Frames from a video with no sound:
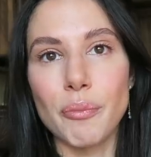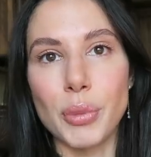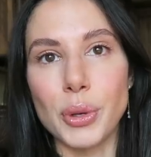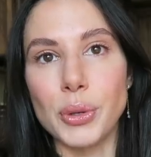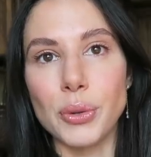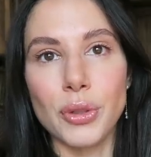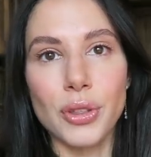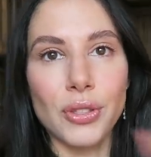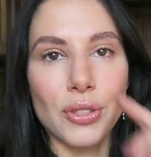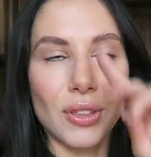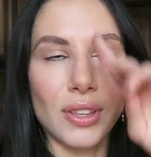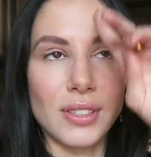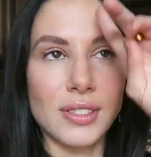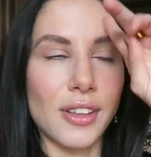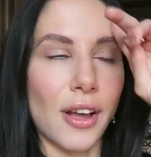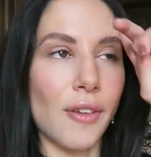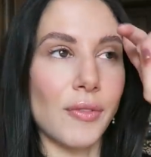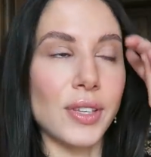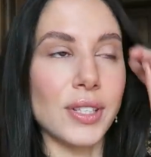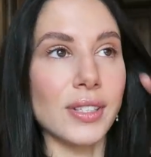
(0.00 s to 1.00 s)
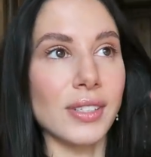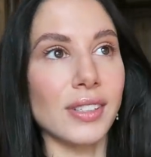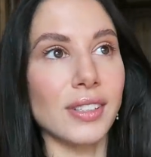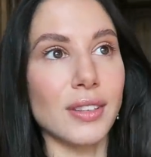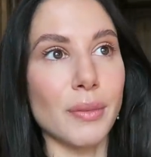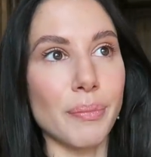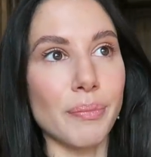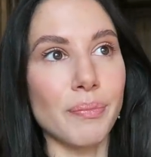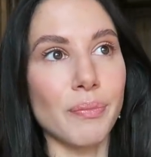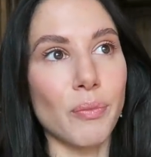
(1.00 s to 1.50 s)
Booth is obviously
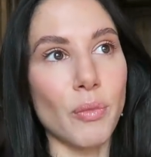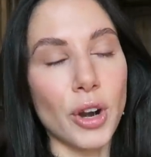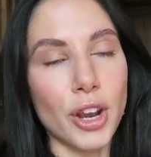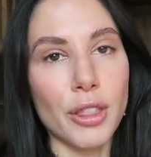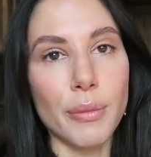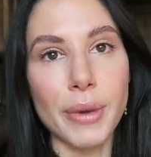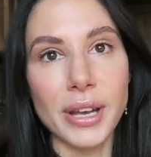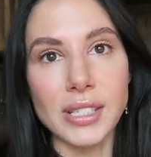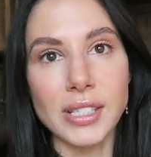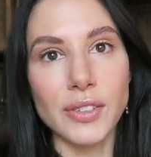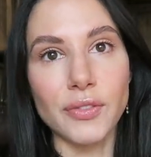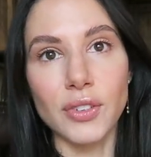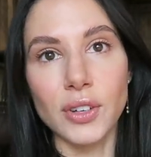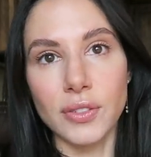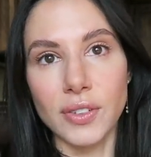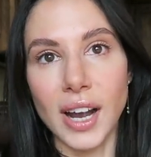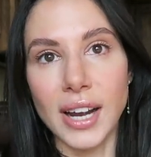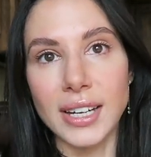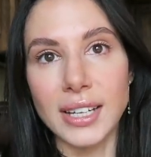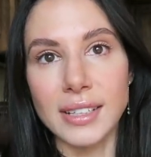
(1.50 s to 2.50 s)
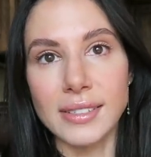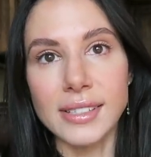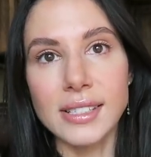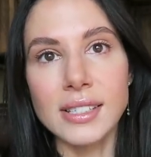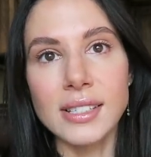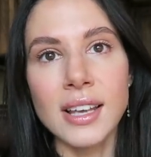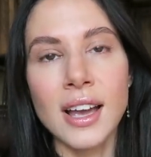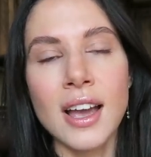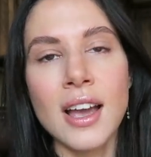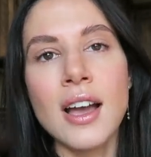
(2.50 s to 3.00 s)
the, one of the best for
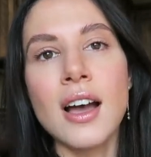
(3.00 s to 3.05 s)
finance.